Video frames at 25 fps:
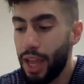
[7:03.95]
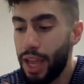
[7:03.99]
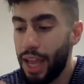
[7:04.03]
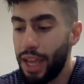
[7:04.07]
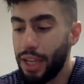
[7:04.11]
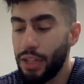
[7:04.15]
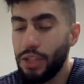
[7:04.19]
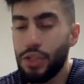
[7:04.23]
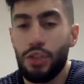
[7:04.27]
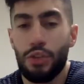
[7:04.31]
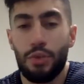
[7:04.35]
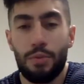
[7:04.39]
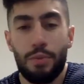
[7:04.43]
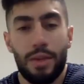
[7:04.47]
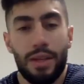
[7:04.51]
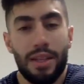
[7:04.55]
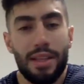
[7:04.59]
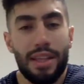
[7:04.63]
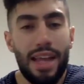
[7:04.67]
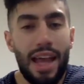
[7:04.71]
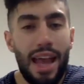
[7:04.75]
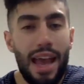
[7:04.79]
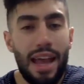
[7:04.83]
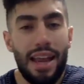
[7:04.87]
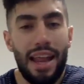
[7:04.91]

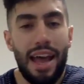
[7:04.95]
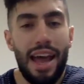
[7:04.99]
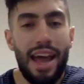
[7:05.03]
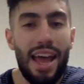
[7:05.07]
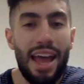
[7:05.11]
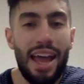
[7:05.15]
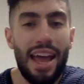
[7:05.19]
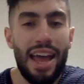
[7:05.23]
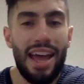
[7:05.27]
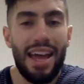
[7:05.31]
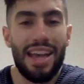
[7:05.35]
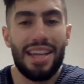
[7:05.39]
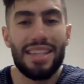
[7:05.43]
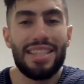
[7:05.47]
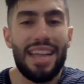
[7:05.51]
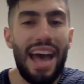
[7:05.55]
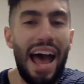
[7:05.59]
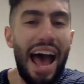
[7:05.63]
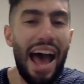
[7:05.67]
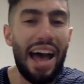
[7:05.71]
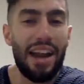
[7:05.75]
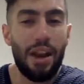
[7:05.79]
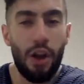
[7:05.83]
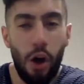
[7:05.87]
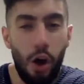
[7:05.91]
instrument that is
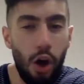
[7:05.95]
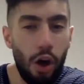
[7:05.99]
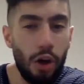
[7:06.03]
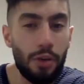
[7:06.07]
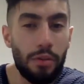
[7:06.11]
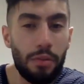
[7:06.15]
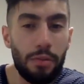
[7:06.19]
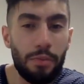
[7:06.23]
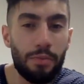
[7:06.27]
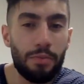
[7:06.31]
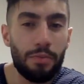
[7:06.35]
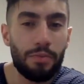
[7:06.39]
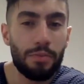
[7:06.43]
add-on.